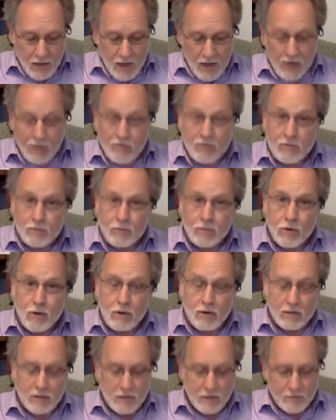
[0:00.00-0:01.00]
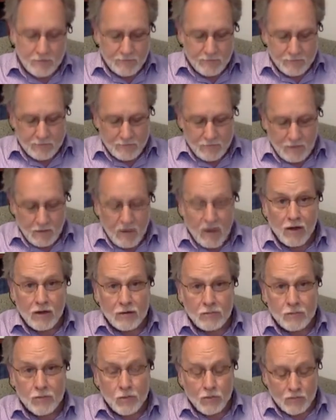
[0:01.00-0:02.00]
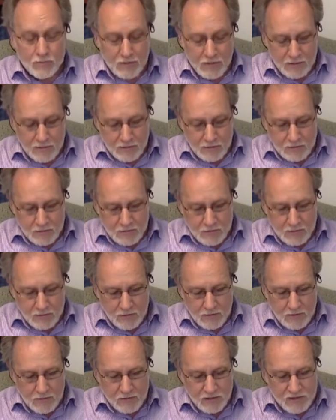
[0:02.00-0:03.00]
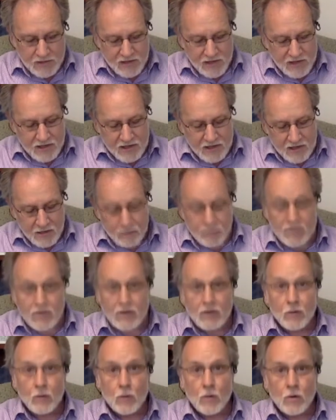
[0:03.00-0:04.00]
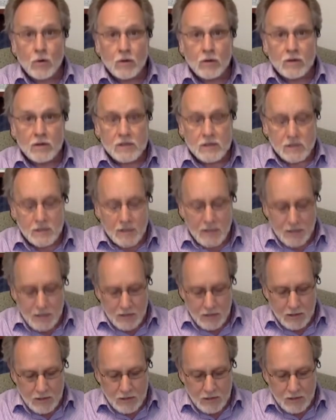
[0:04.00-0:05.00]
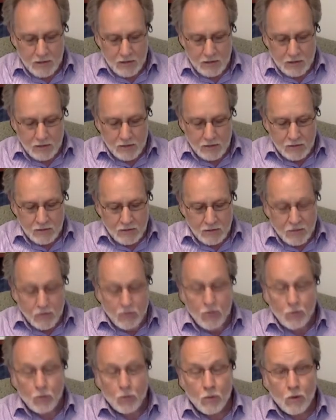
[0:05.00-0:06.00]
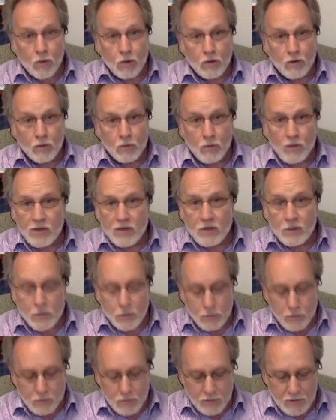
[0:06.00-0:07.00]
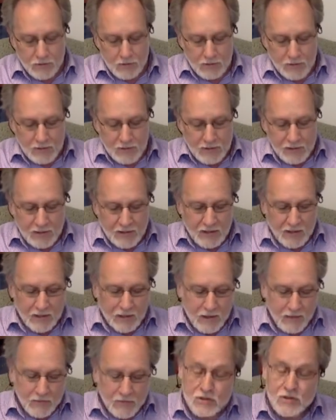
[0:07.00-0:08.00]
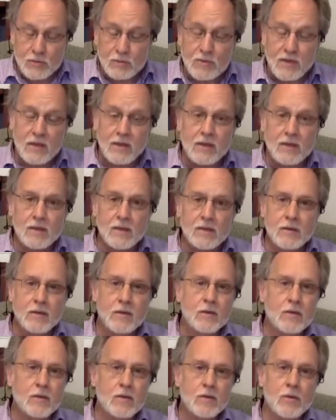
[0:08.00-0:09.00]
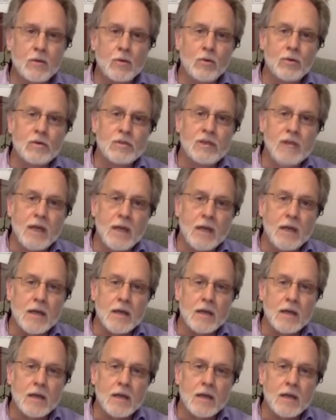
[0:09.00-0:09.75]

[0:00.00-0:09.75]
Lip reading: out of the broadleaf, unmoving, to say something wordlessly. The word we too can neither speak nor sing.